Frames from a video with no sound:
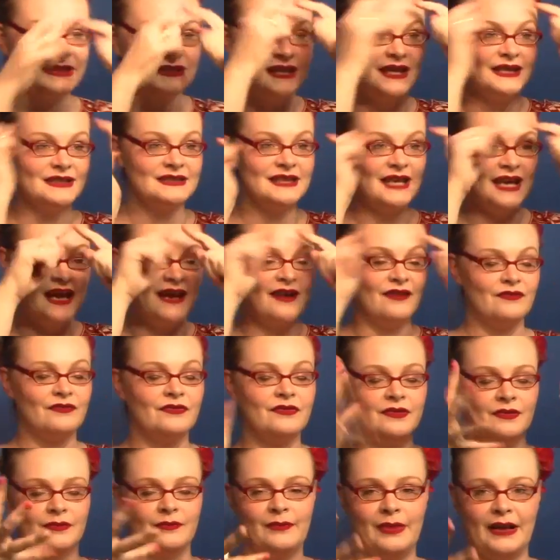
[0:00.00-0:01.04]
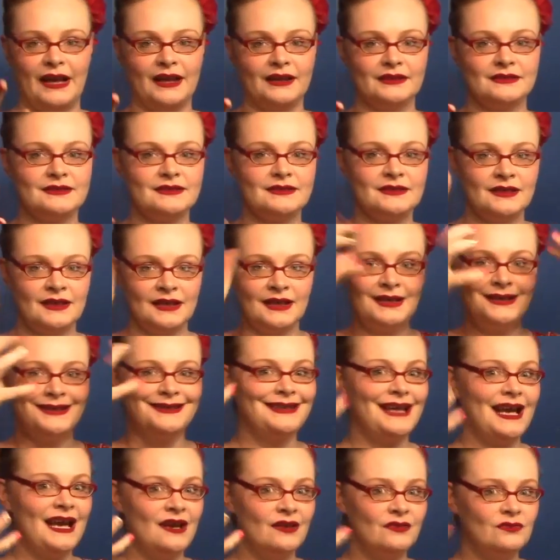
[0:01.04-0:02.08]
it's nice to have bangs
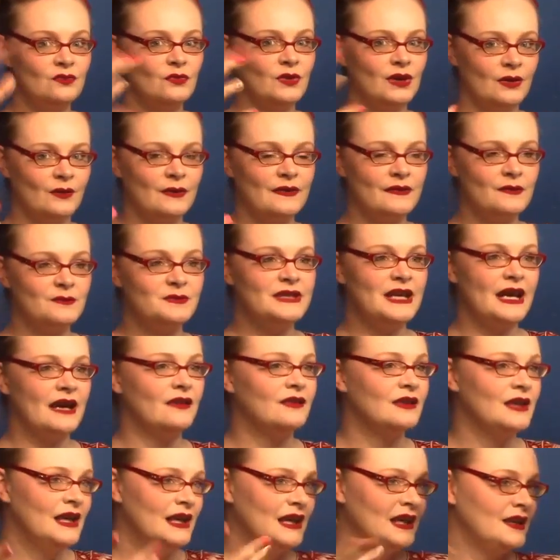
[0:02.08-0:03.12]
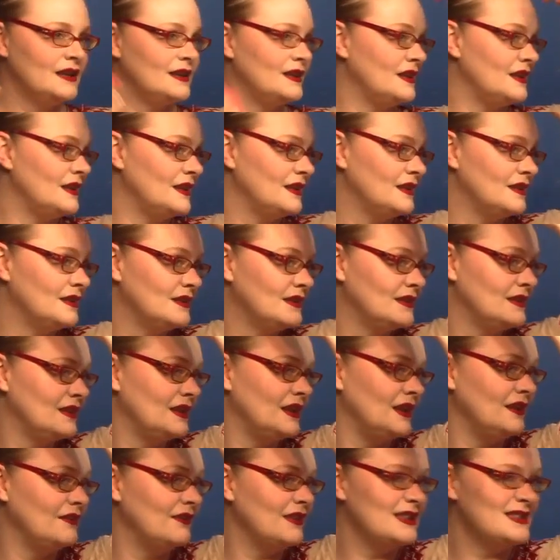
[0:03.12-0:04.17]
down when I want them down.
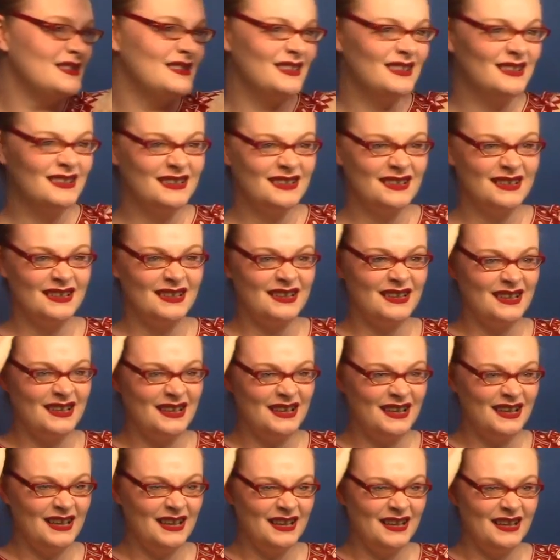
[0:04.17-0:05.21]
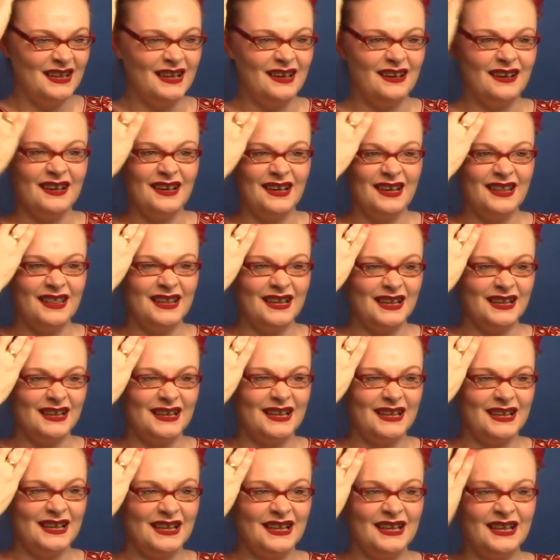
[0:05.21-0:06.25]
Anyways, there, I
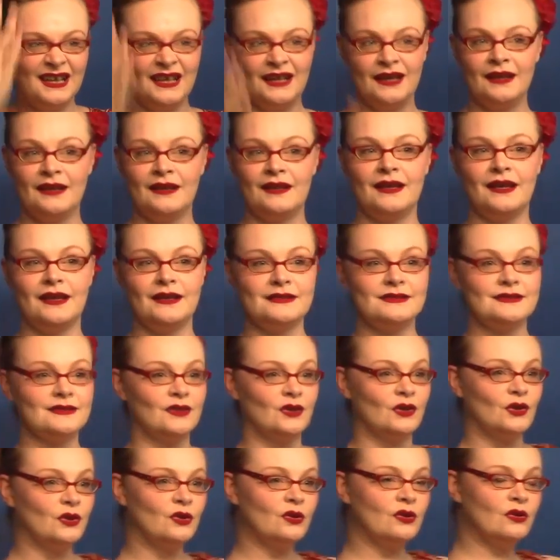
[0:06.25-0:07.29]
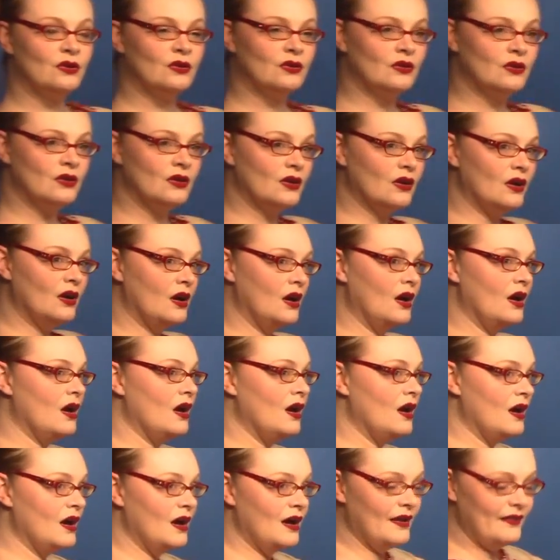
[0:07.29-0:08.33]
think that is good.
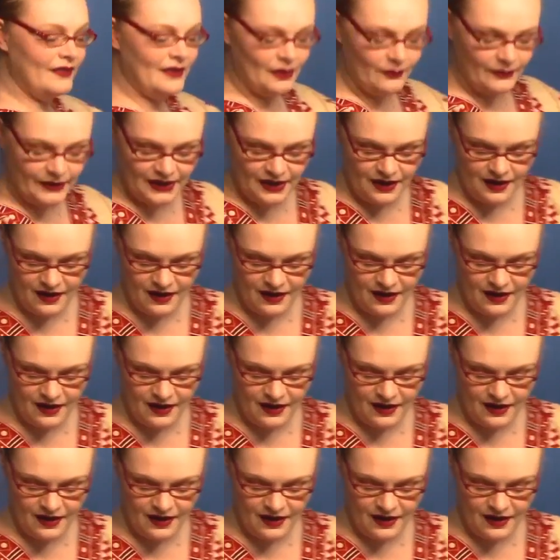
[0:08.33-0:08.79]
Oh, there we